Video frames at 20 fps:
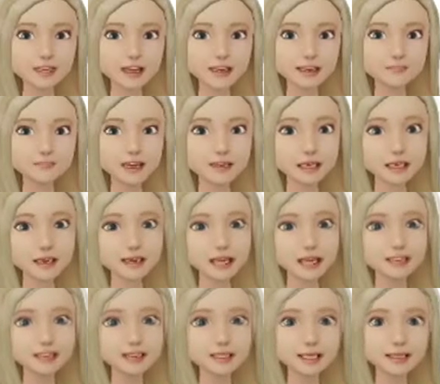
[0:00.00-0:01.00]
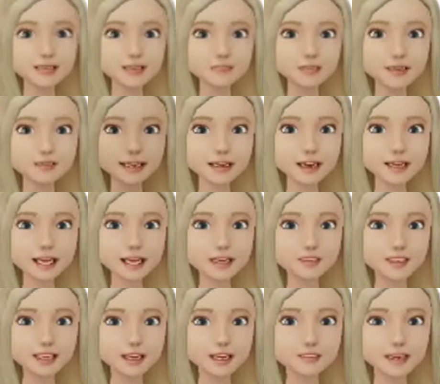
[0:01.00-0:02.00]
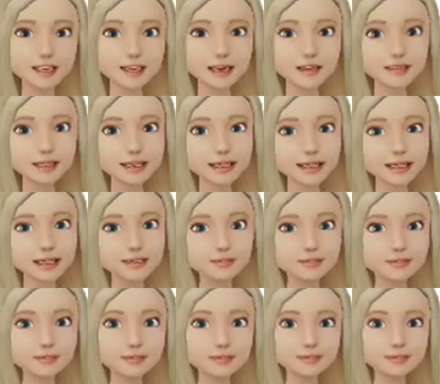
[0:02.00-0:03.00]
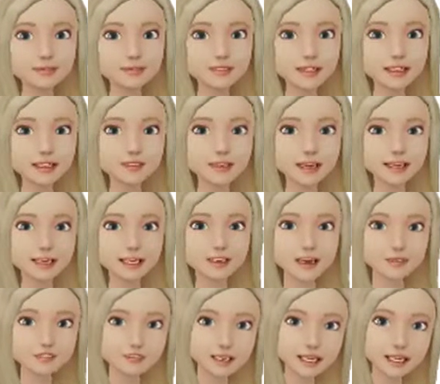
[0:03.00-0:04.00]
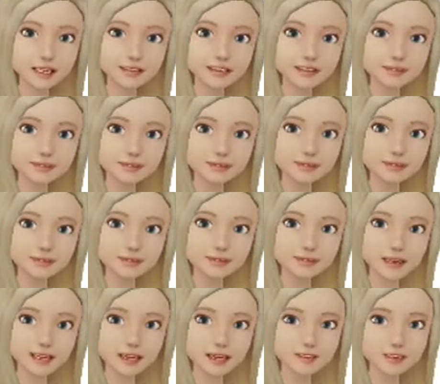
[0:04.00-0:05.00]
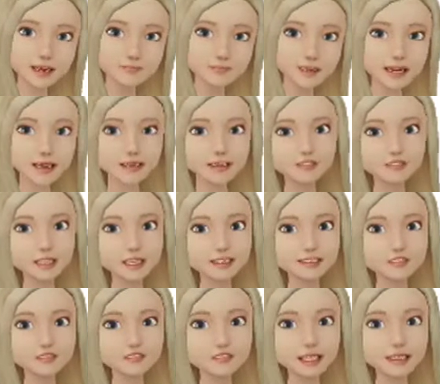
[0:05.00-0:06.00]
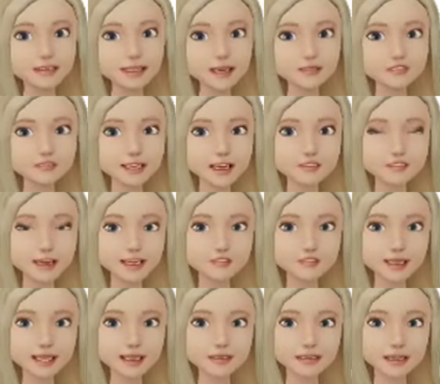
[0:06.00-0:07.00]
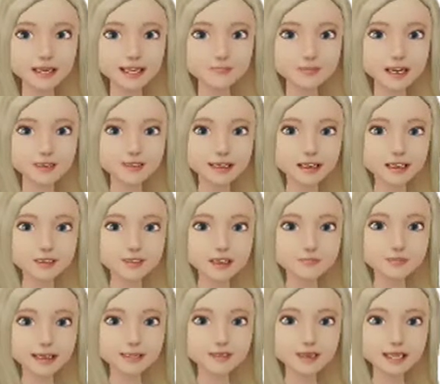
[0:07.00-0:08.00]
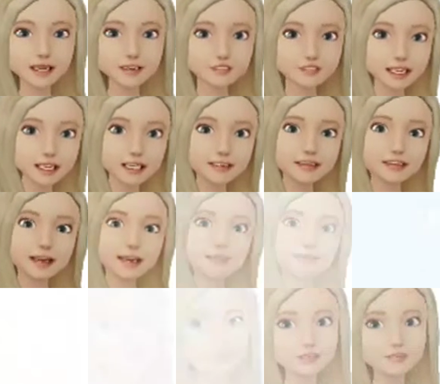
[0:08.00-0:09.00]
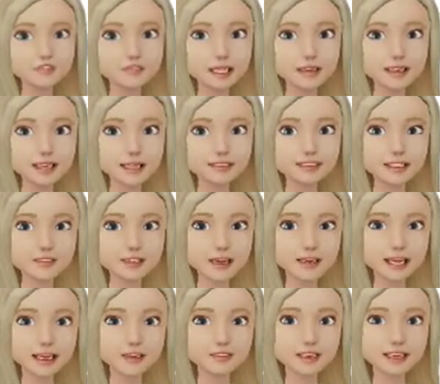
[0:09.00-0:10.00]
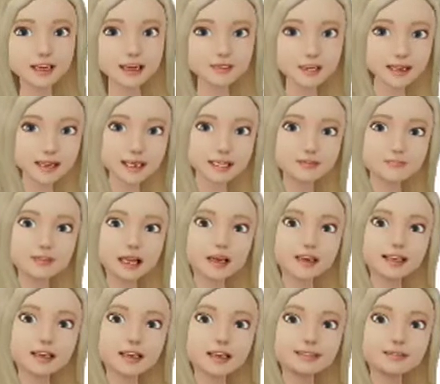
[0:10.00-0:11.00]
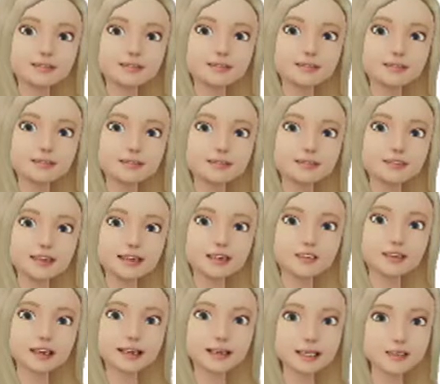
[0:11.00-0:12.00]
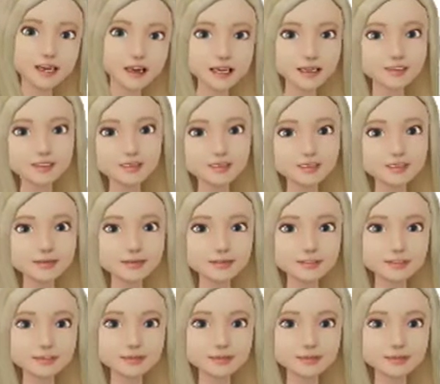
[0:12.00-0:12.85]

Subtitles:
multiply those together. You will add 1 to the 3, which would equal 4. Then you will put the reverse of 4 in front of the variable which would be 1/4. For 4x you will add 1 to the exponent, which would equal 2.